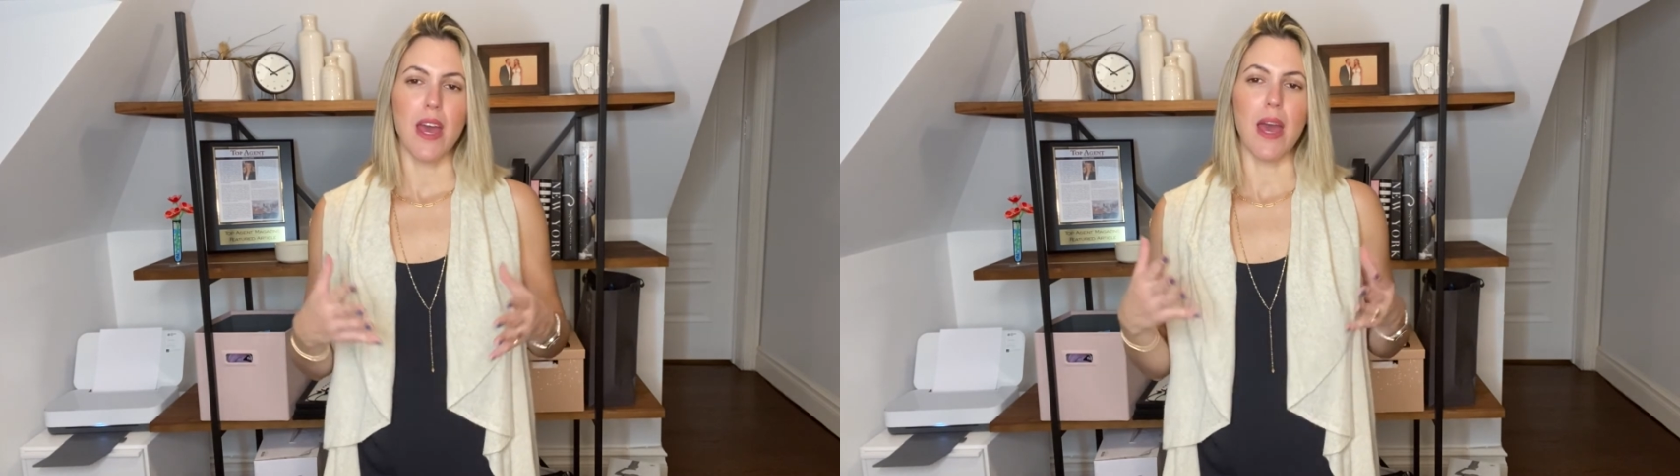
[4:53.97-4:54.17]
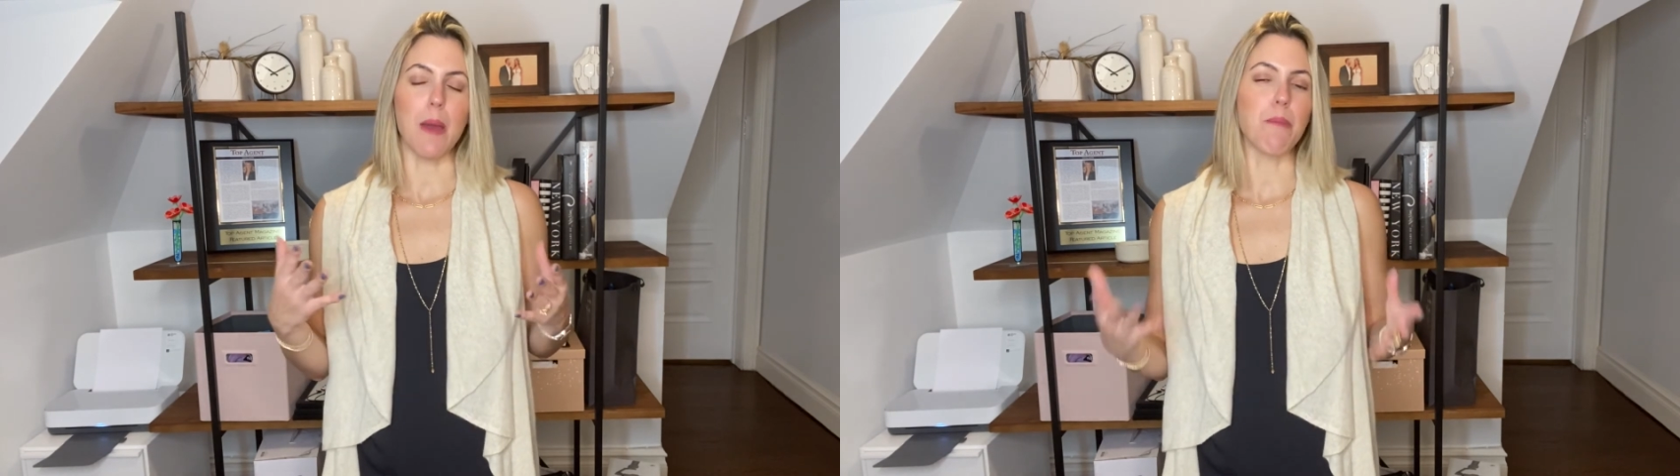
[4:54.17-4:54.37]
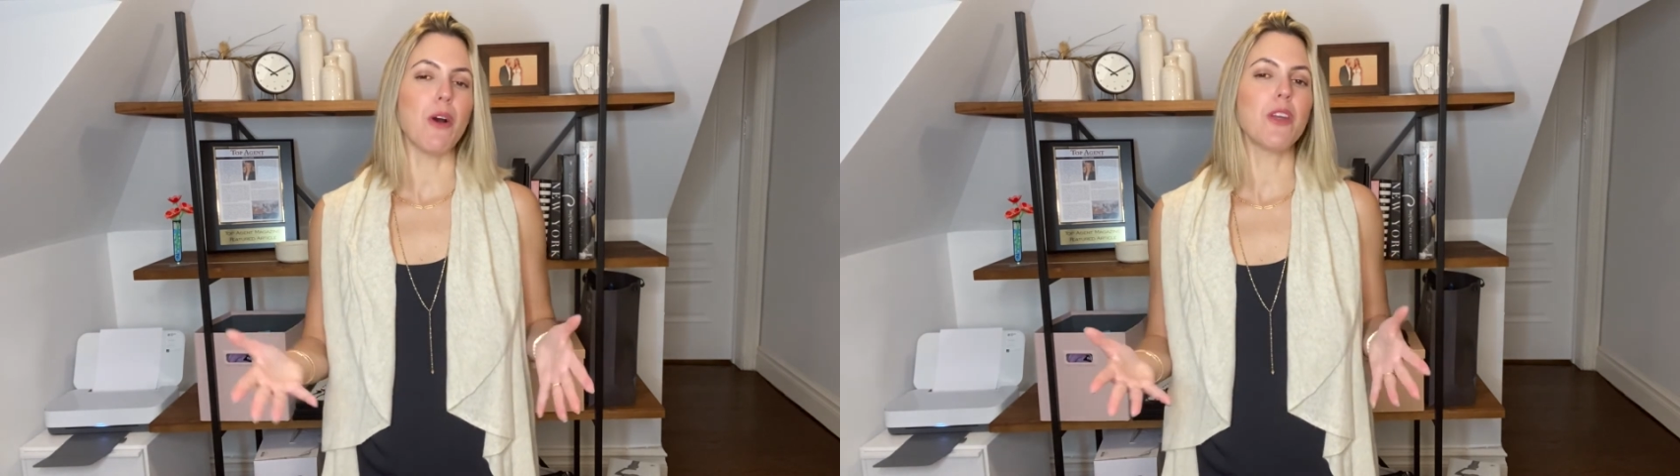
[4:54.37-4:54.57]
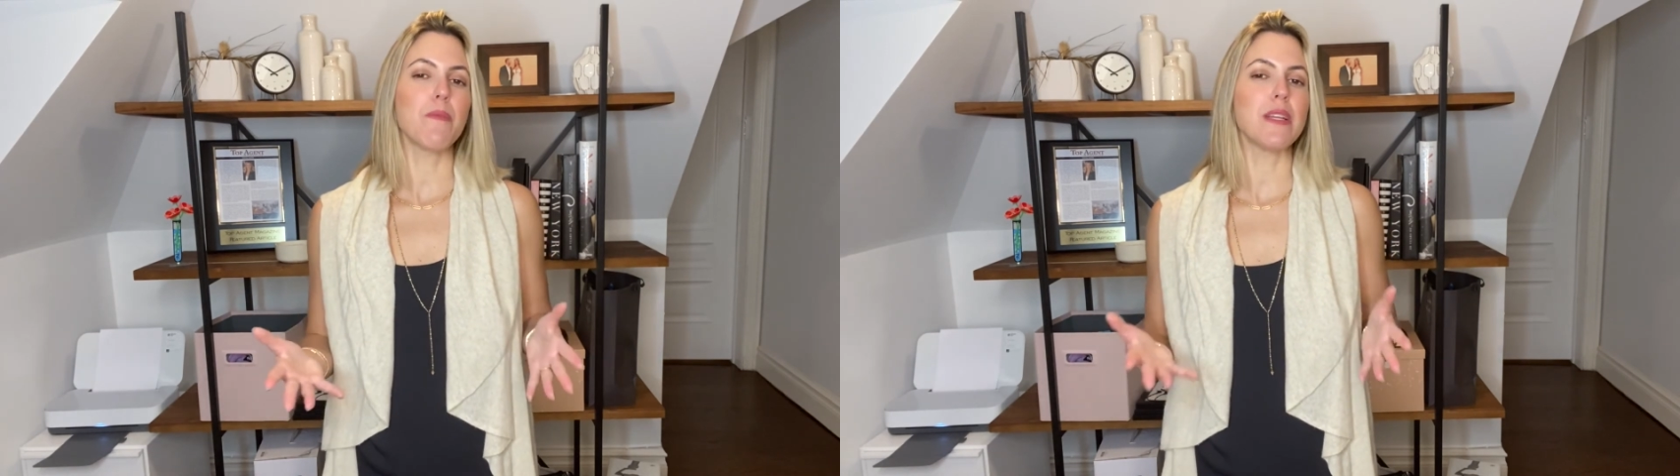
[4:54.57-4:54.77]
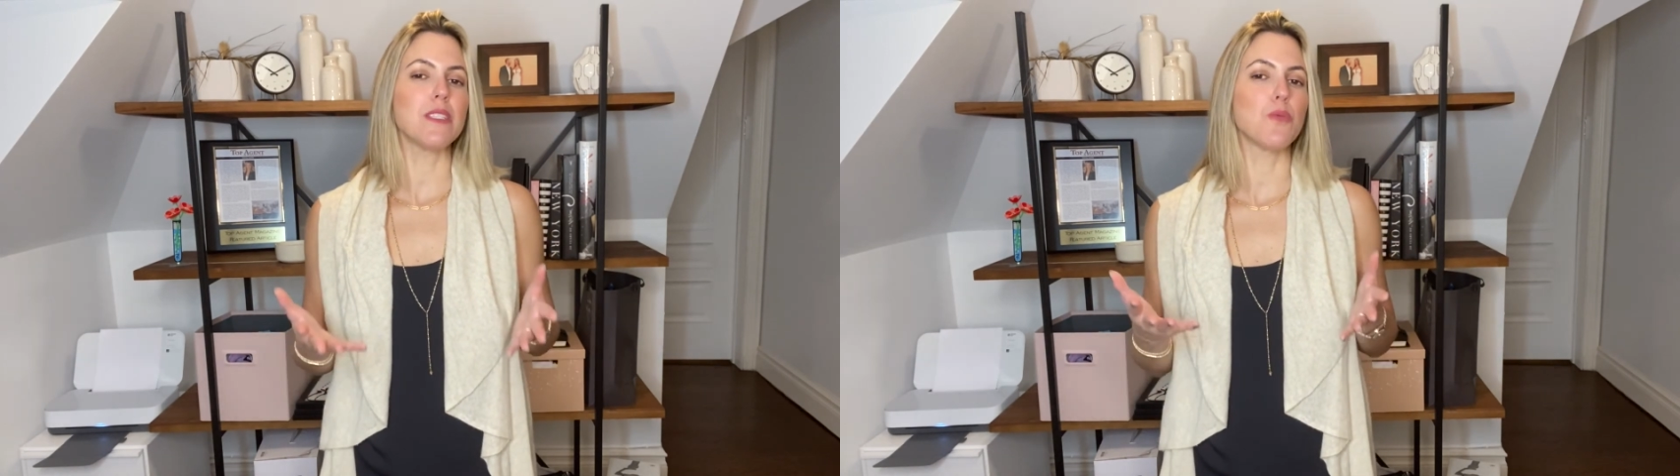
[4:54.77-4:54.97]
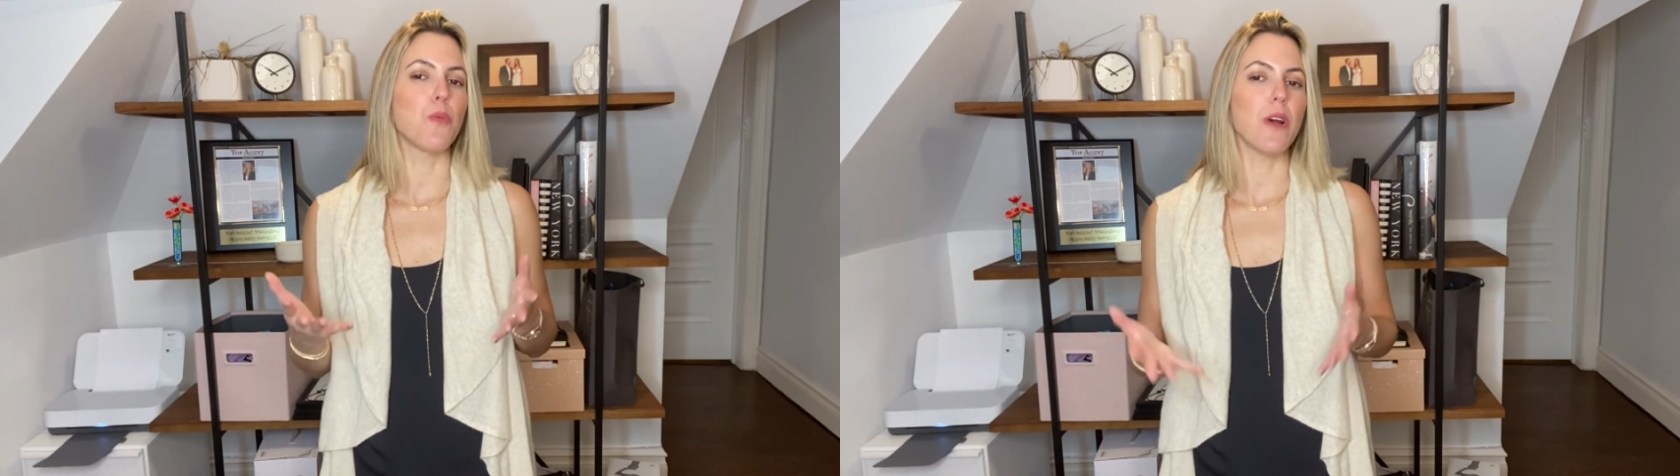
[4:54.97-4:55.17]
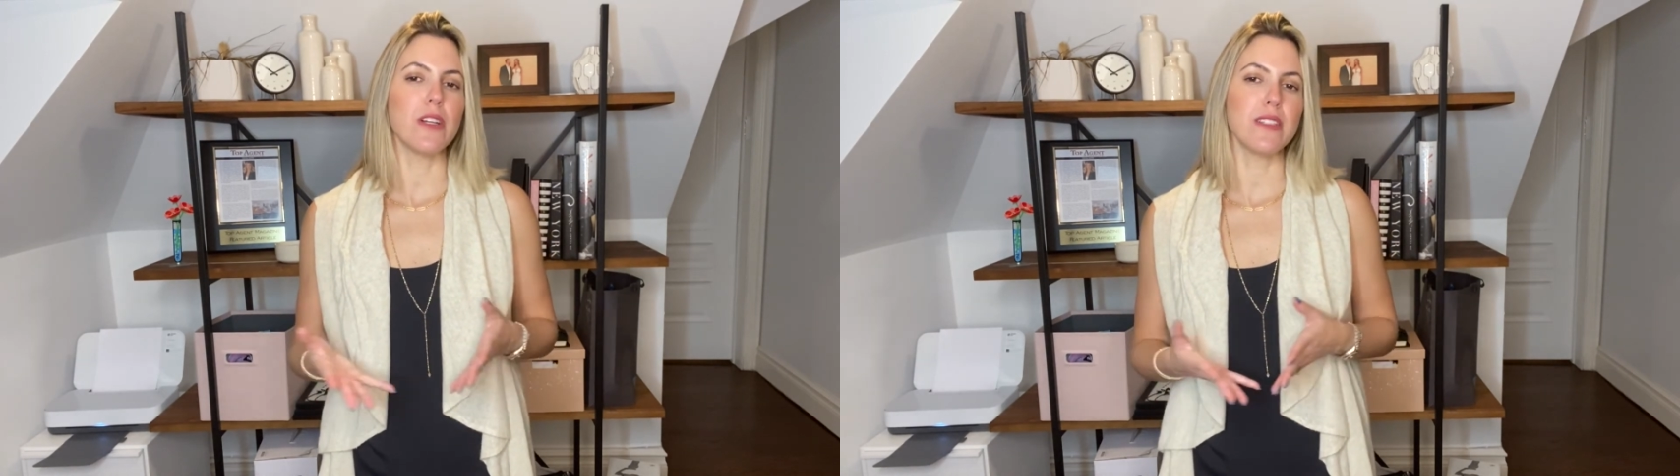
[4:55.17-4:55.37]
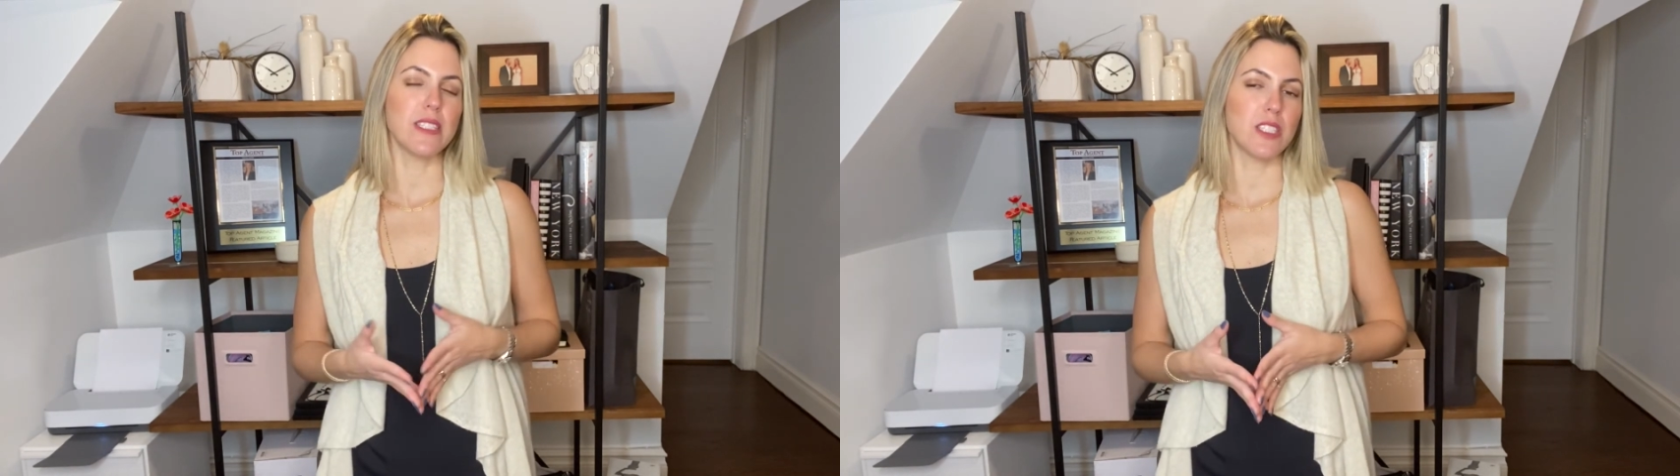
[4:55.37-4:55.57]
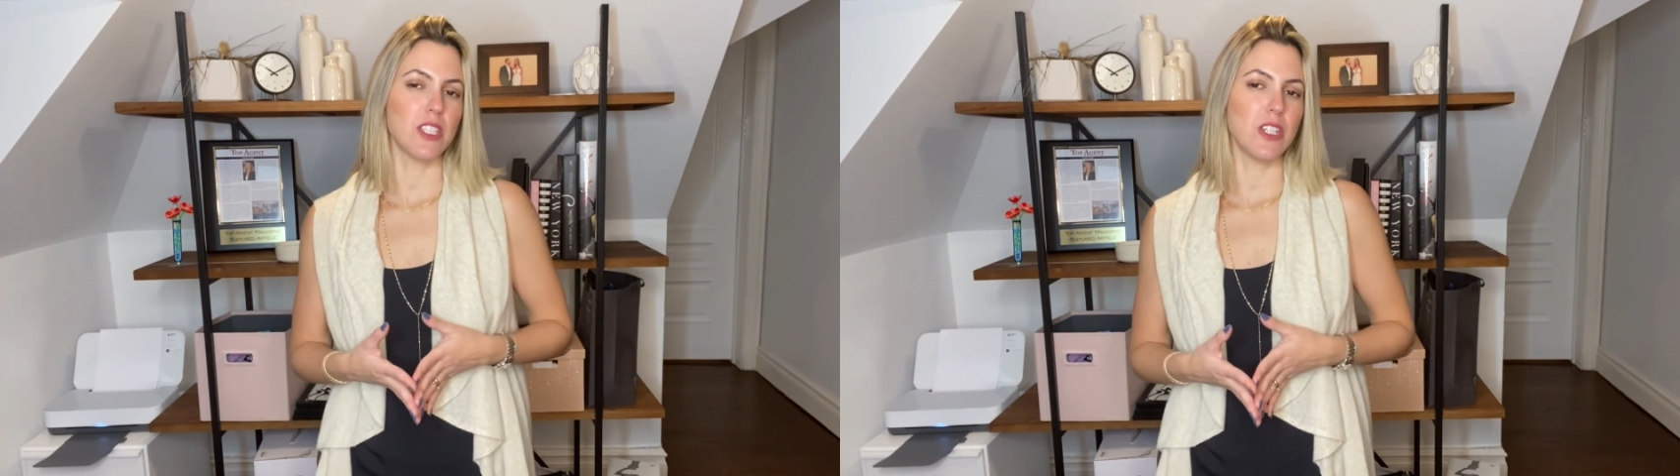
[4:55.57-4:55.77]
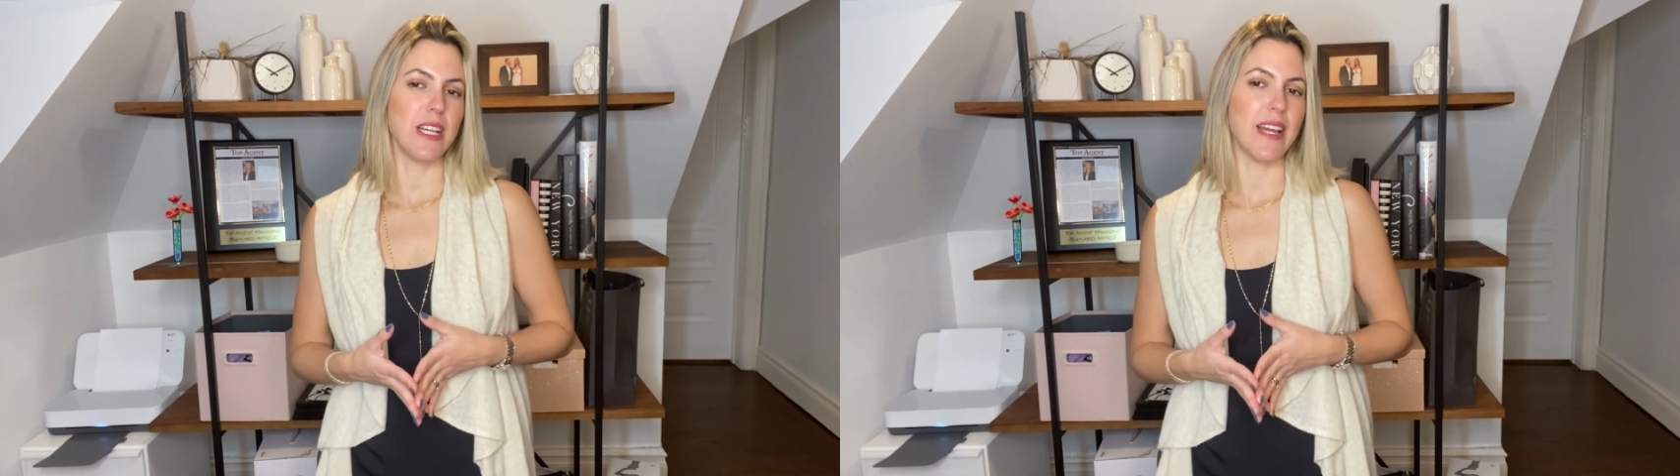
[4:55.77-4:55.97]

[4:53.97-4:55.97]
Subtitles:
Apartments weren't necessarily